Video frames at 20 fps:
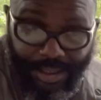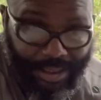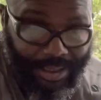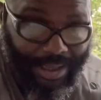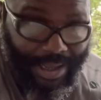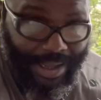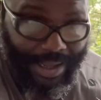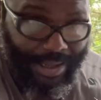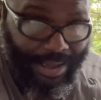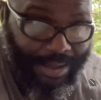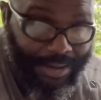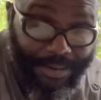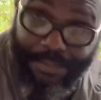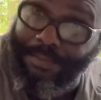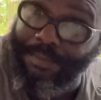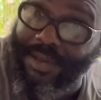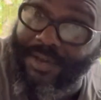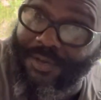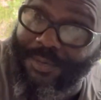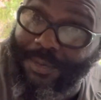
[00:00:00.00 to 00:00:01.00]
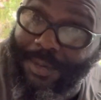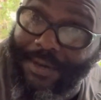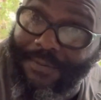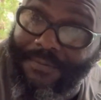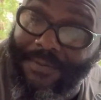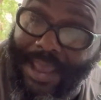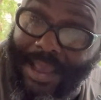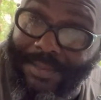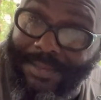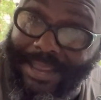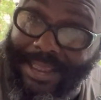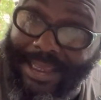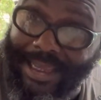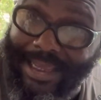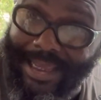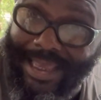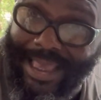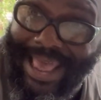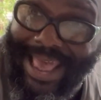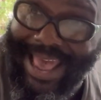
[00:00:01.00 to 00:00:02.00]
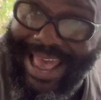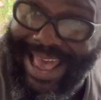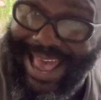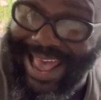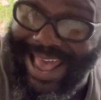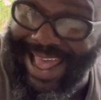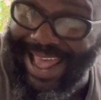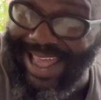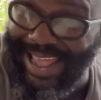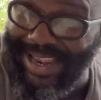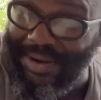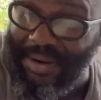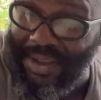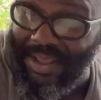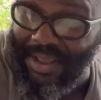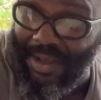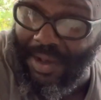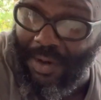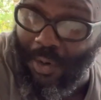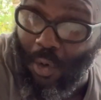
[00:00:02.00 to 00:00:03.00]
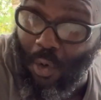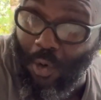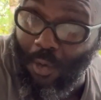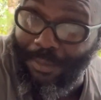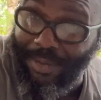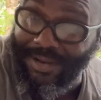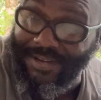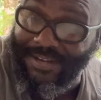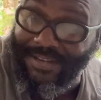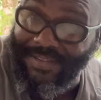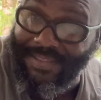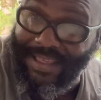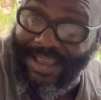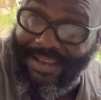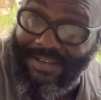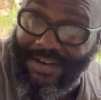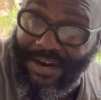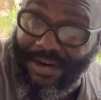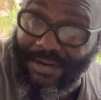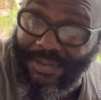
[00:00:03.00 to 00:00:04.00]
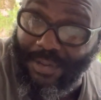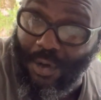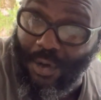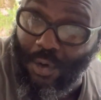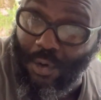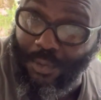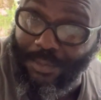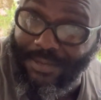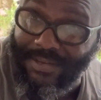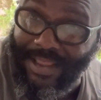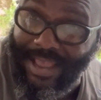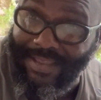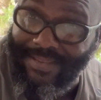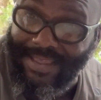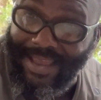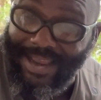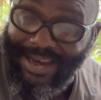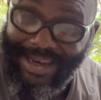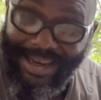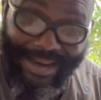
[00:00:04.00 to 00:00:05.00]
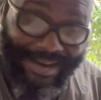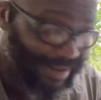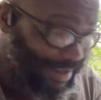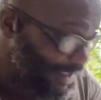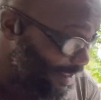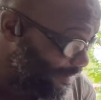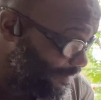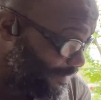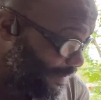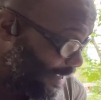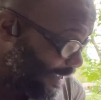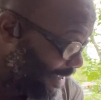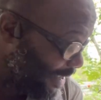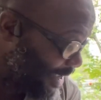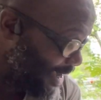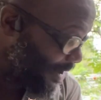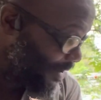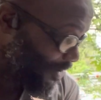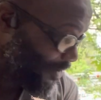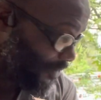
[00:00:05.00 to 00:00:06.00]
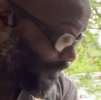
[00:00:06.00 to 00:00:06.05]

I miss my family and a whole bunch of things here at the homestead that needed to get taken care